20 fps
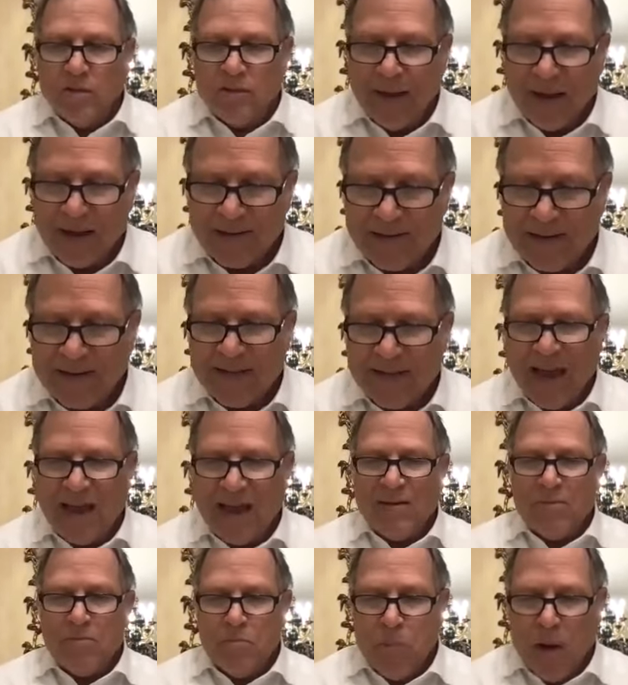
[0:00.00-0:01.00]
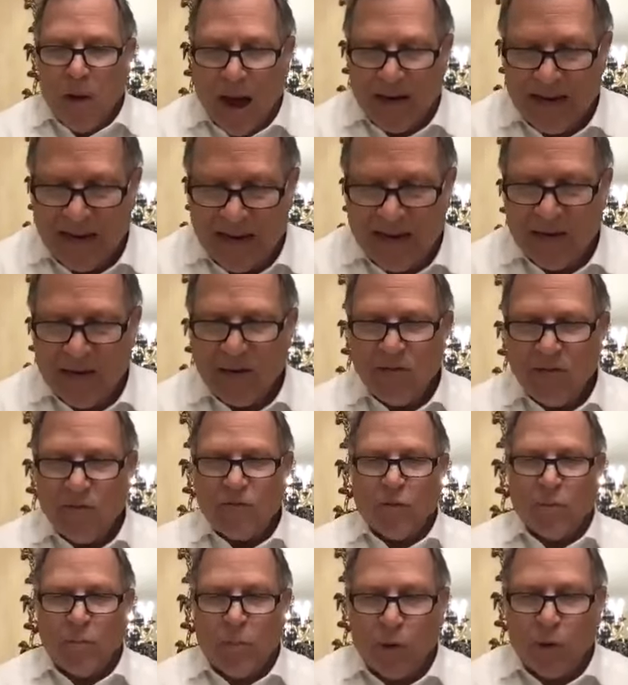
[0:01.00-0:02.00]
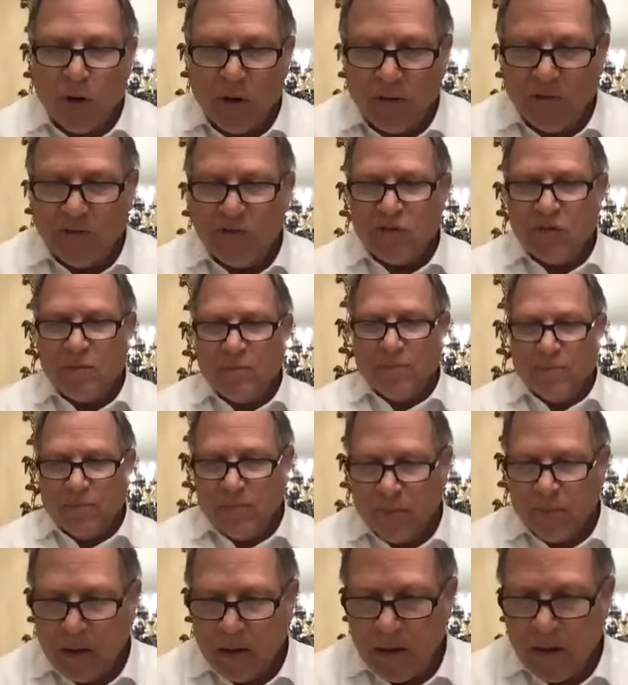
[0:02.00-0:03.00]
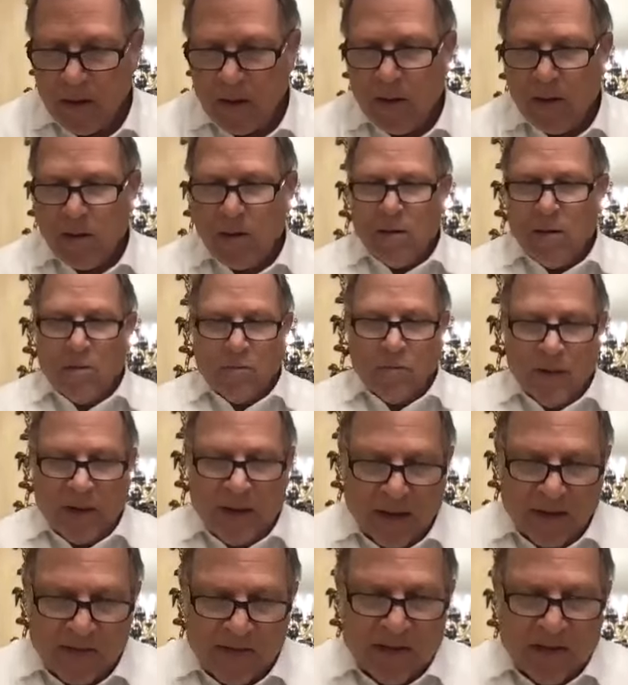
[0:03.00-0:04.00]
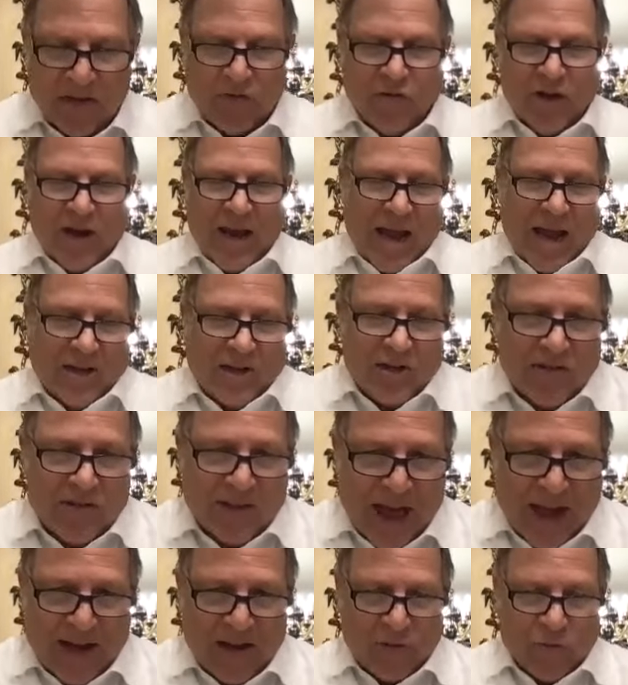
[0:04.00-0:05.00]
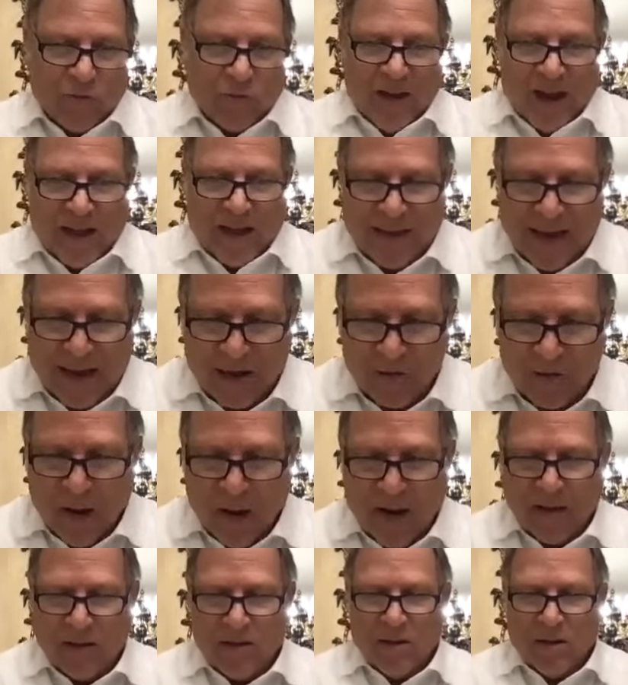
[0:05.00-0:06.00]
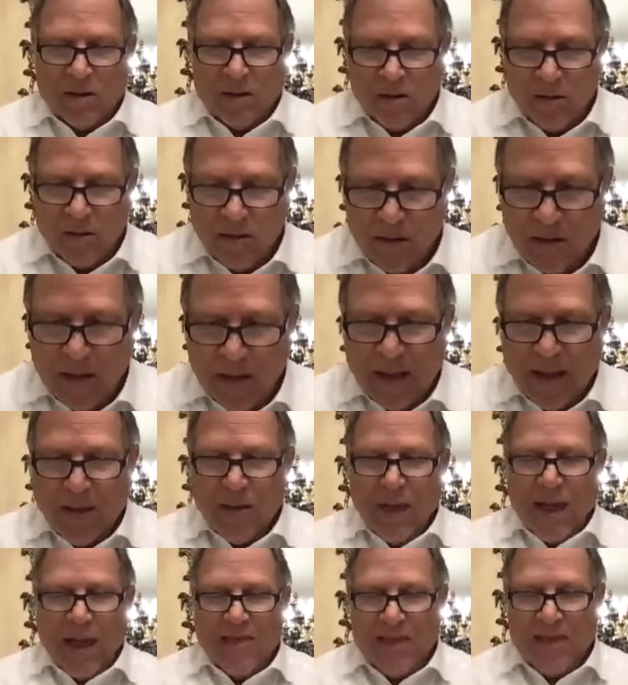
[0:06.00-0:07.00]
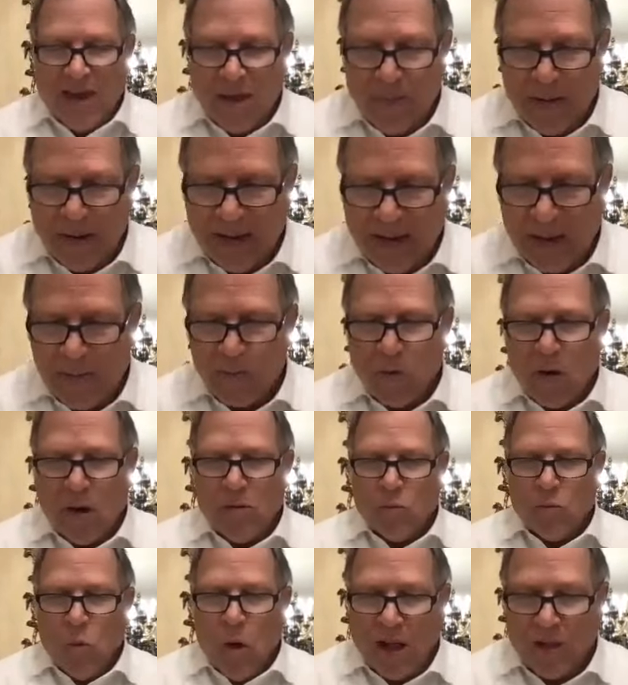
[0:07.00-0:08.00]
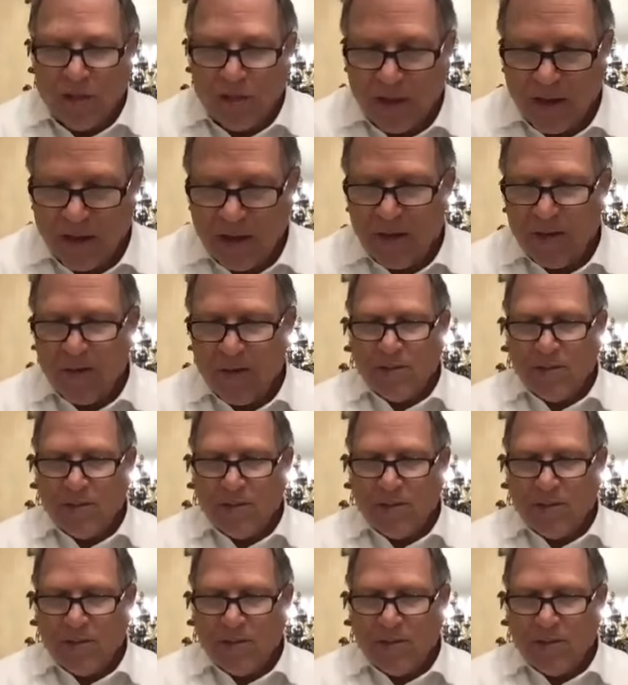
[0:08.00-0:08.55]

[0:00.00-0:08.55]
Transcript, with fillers: designated money for birds because his financial status was not that great. And then he became wealthy.